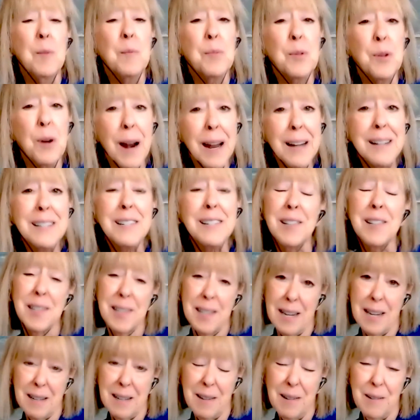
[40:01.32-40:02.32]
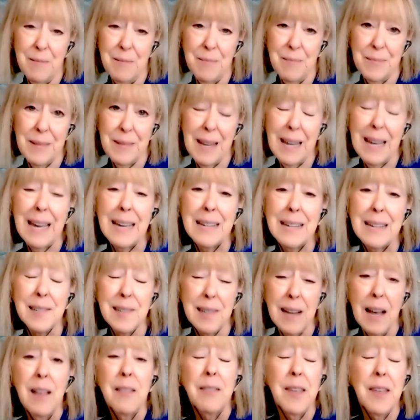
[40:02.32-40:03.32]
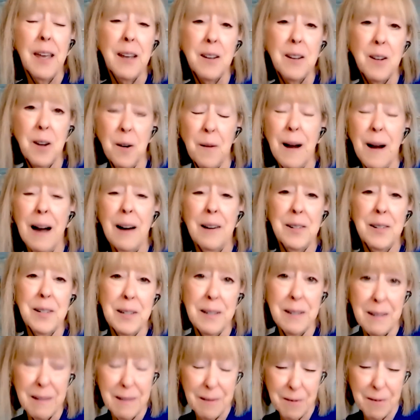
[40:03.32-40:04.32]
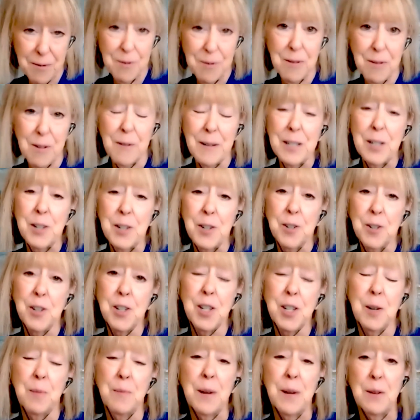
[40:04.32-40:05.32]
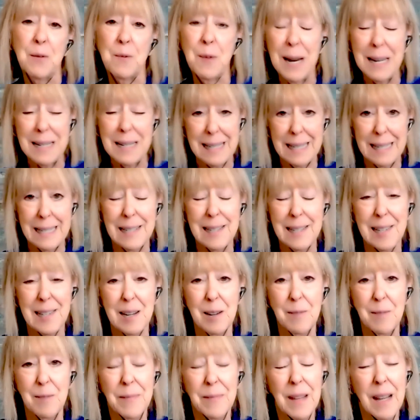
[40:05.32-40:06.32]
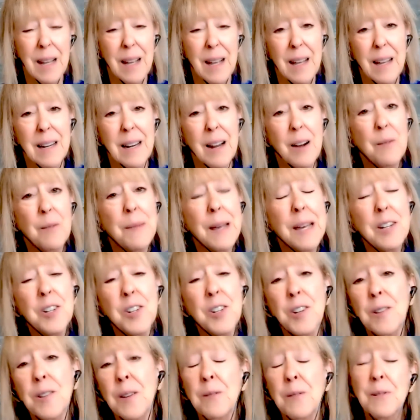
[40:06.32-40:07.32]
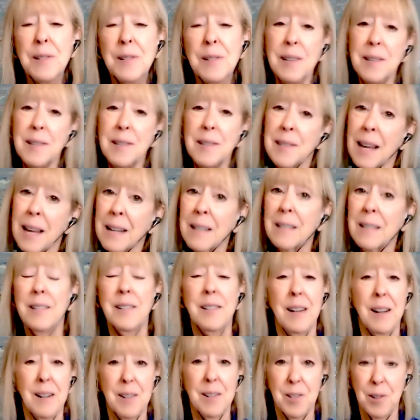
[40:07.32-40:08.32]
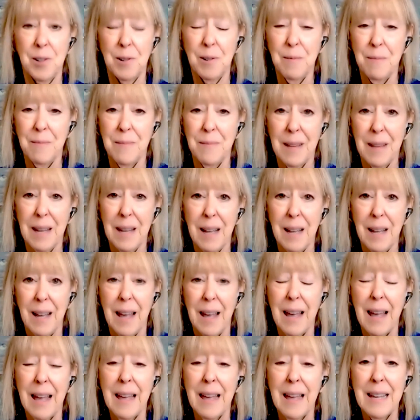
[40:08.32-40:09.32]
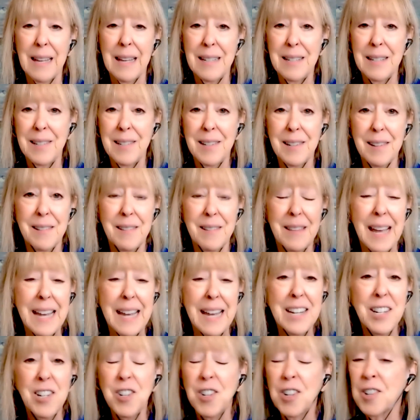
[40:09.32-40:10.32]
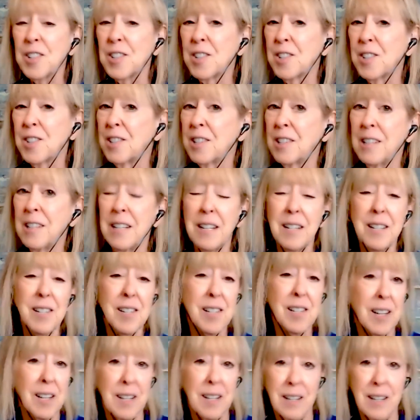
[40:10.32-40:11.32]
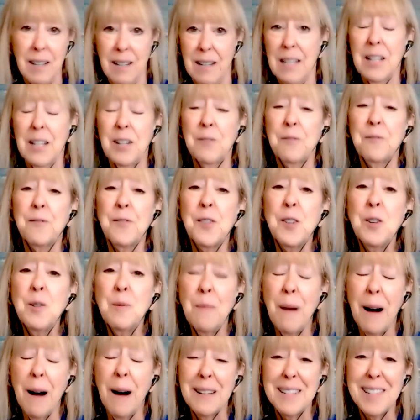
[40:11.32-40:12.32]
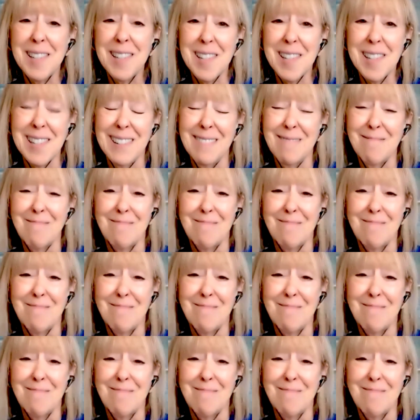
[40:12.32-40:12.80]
practicing as they go out and through their internship and residency. Now imagine there was a second doctor and they just did it in a few months